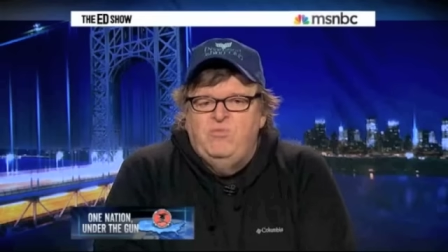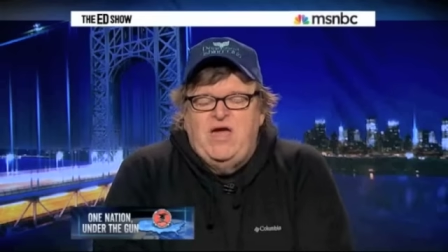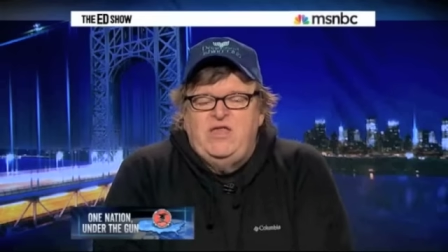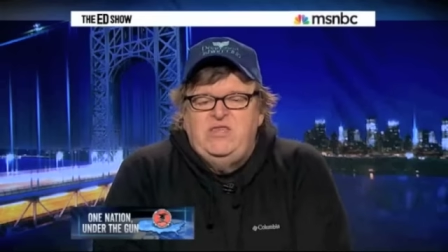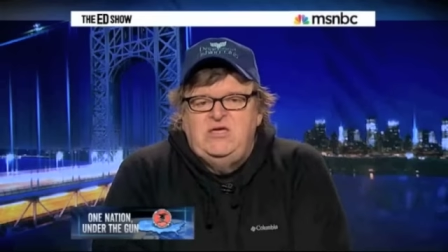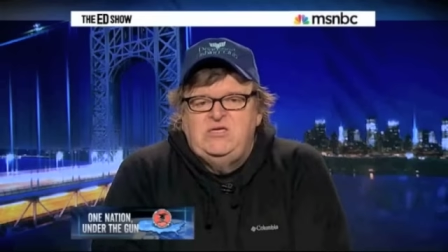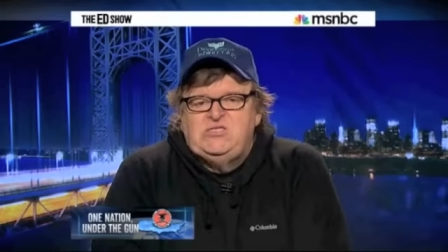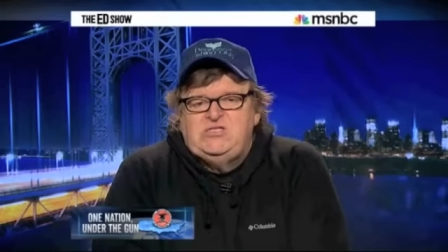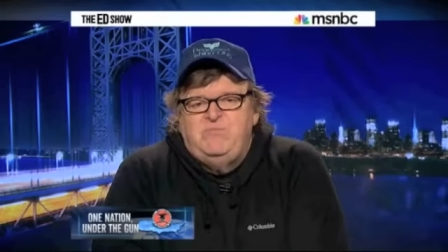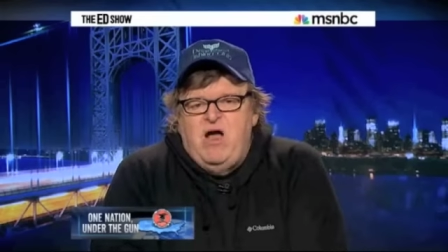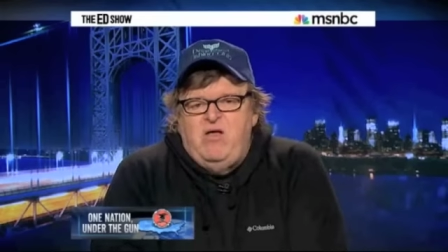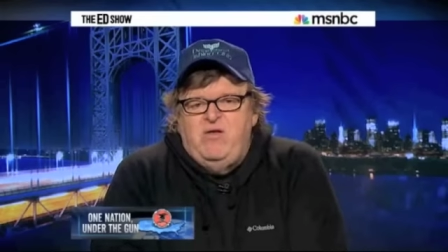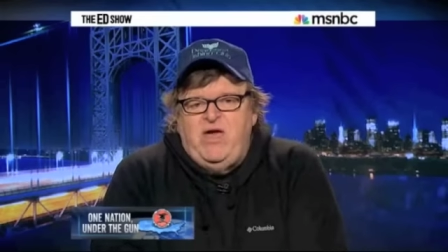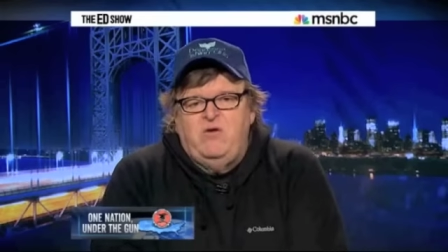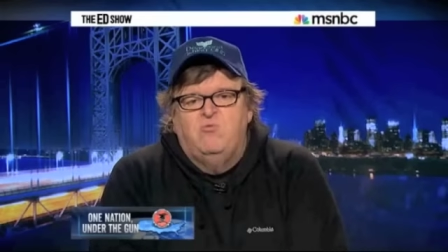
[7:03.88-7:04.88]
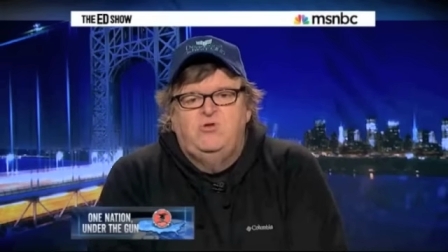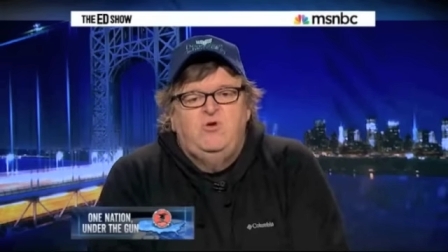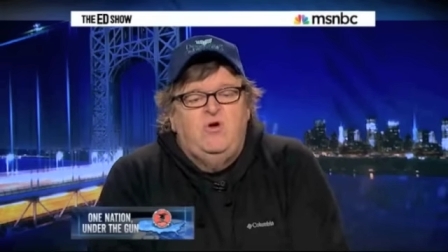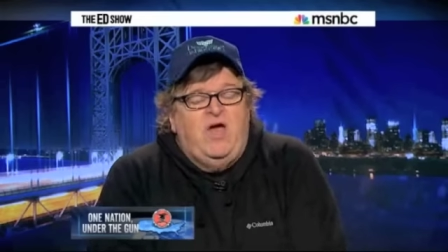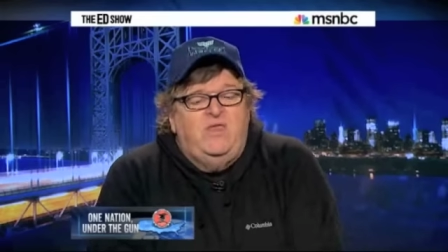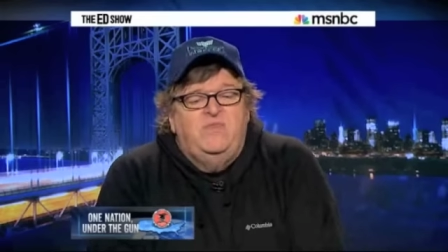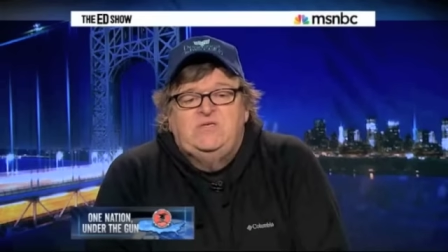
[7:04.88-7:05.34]
the idea is tomorrow night we're
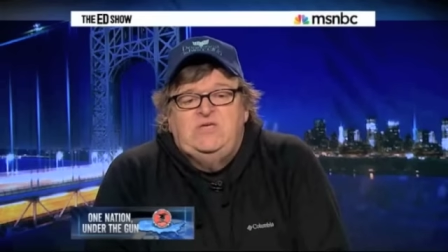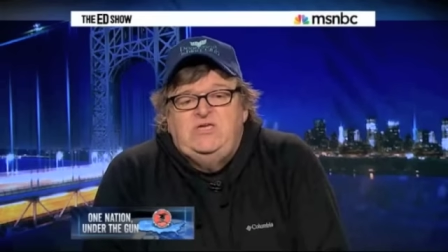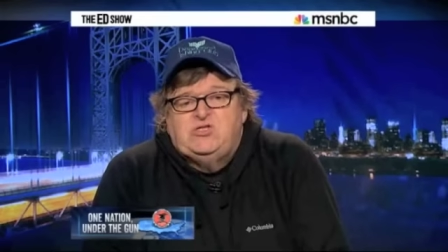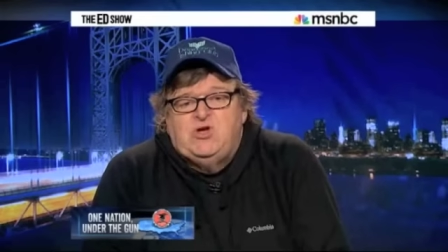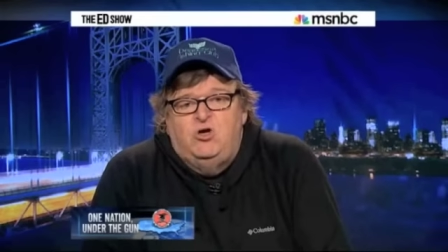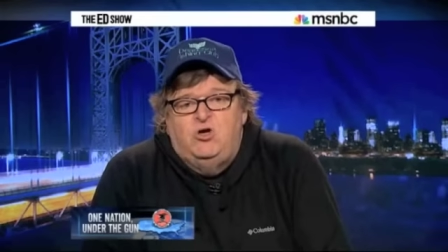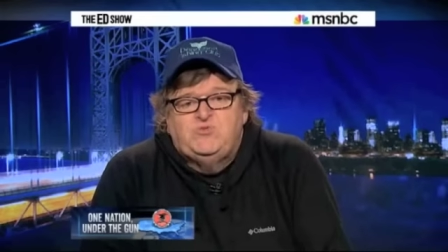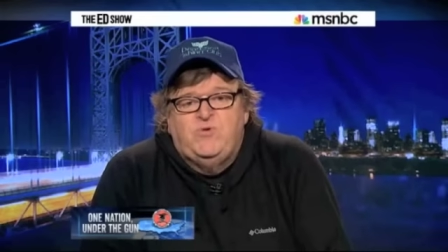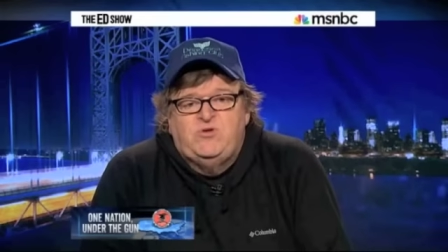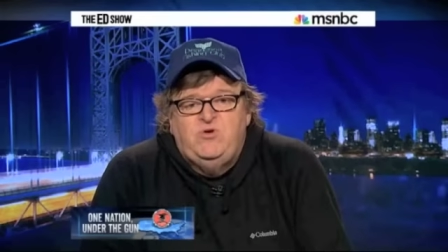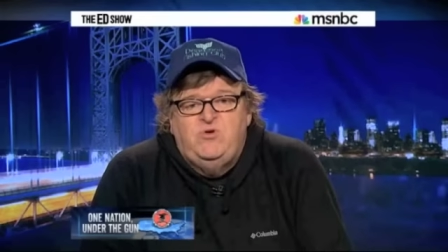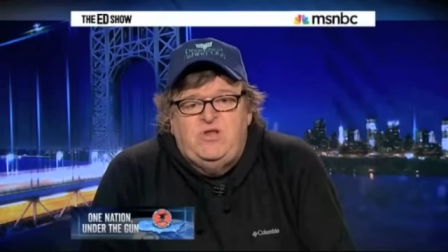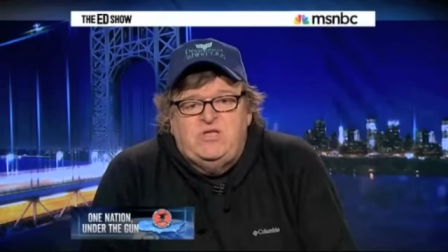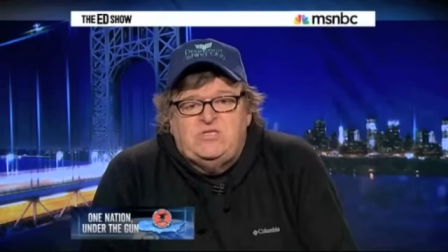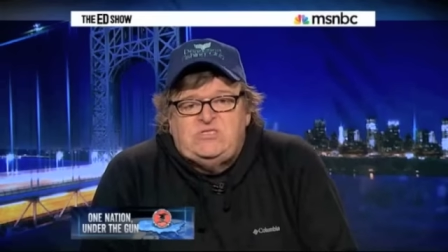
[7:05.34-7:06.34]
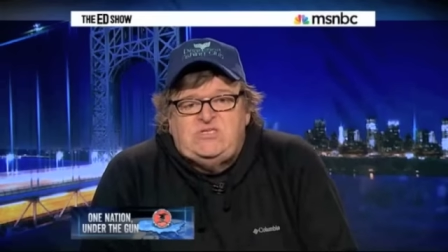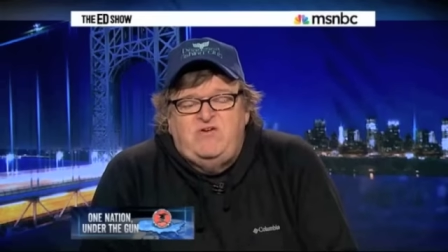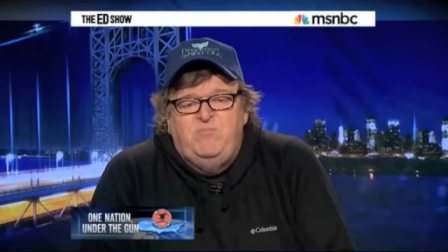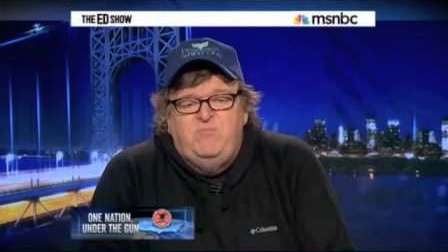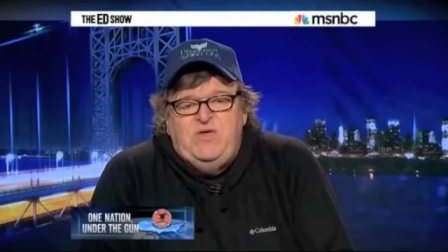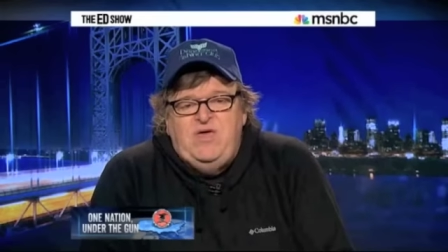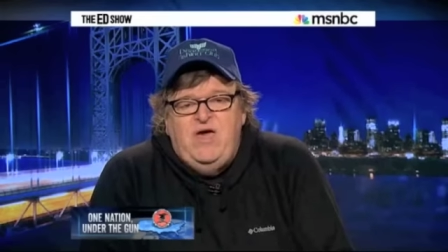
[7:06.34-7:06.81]
doing, and the East Coast we're doing it at
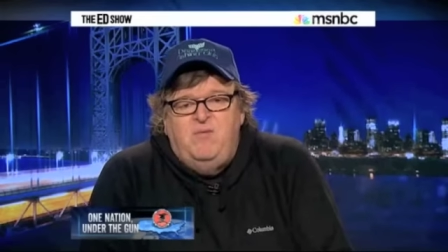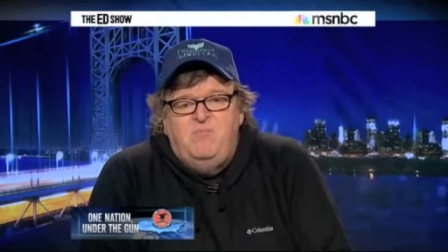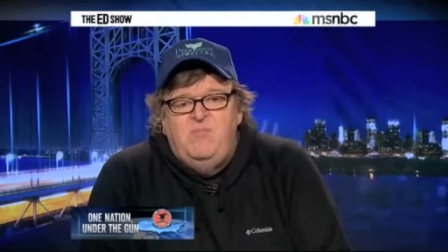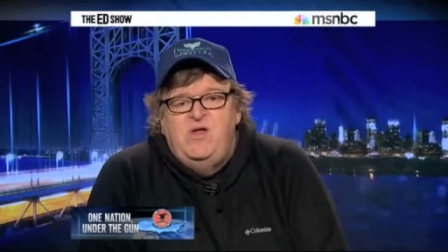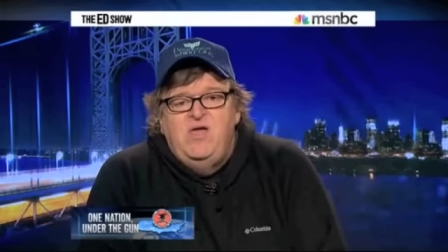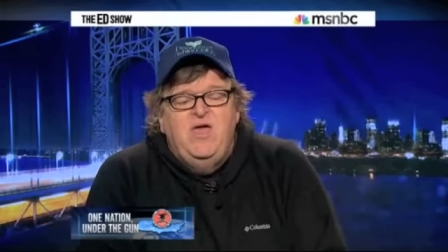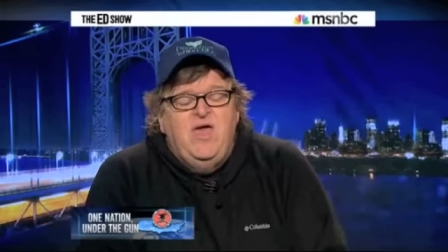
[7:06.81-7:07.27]
7 p.m